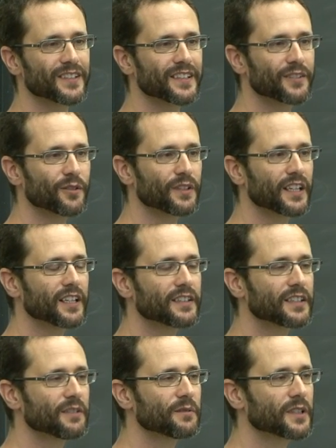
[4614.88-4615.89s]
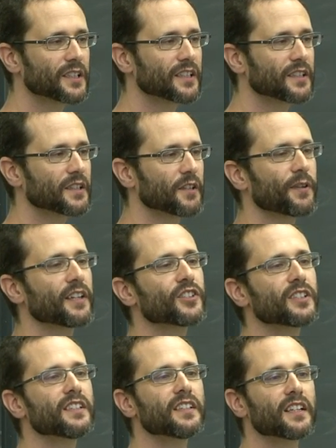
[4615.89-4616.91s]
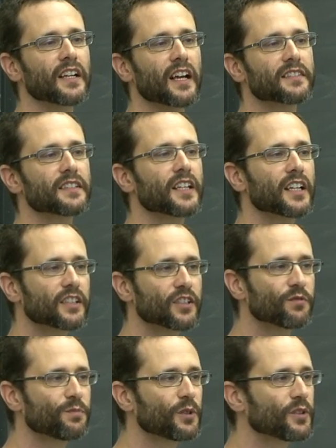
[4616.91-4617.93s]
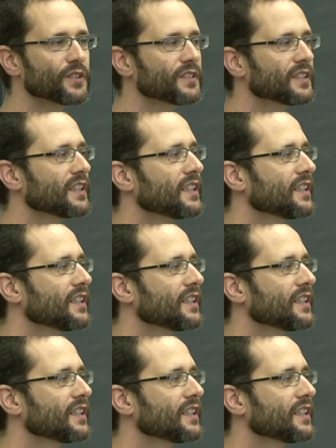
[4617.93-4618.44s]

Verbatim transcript: non-negative, uh, a function uh, has a negative point